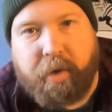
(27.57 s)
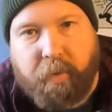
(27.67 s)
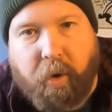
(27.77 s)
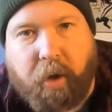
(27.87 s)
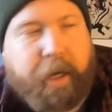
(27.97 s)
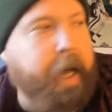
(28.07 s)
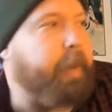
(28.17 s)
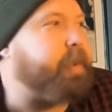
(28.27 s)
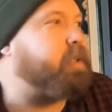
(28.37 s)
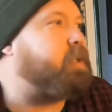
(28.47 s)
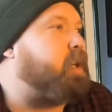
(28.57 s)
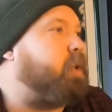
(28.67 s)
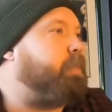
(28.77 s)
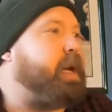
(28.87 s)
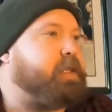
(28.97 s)
wall. It happens to
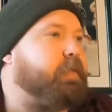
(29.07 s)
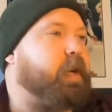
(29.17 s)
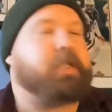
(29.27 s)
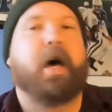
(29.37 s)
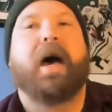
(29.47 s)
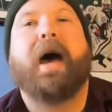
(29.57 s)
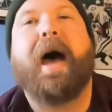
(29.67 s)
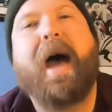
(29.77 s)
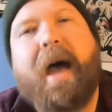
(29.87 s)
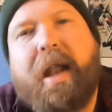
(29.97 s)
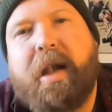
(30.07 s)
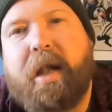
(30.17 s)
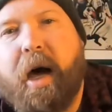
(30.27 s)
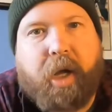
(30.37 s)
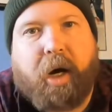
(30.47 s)
the best of us,
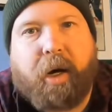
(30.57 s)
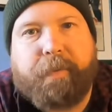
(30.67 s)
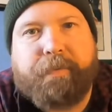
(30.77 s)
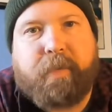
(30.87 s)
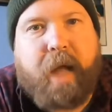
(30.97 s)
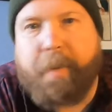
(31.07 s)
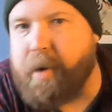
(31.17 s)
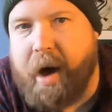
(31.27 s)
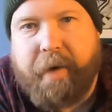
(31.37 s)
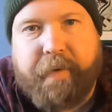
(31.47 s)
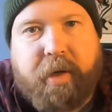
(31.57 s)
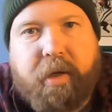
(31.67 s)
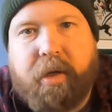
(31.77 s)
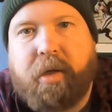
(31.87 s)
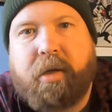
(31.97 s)
and not proud of
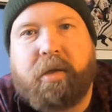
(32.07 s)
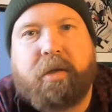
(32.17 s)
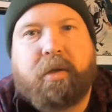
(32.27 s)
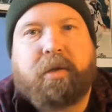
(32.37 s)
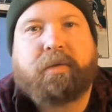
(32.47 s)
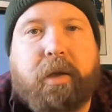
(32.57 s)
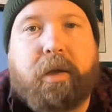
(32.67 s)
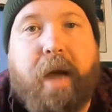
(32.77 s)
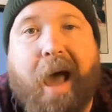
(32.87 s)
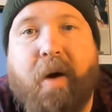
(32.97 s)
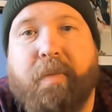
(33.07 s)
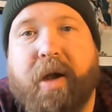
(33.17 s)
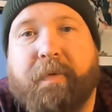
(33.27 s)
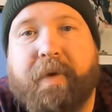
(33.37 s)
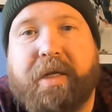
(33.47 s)
it. Now I'm
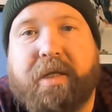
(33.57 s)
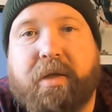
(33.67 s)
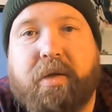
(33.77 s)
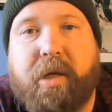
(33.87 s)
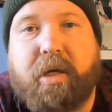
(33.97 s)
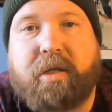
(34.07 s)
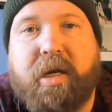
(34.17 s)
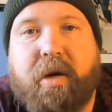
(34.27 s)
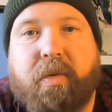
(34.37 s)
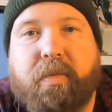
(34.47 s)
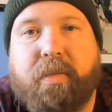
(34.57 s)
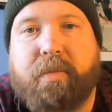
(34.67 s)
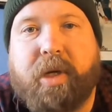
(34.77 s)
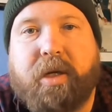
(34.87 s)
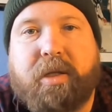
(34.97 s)
gonna fix it 2 years later
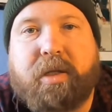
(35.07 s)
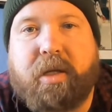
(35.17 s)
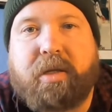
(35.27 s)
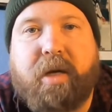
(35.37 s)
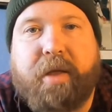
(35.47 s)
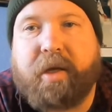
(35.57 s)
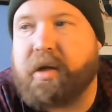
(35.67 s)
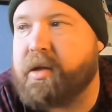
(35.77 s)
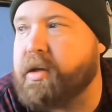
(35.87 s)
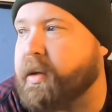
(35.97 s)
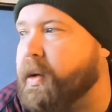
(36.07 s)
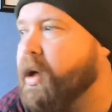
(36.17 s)
because there's nothing to do.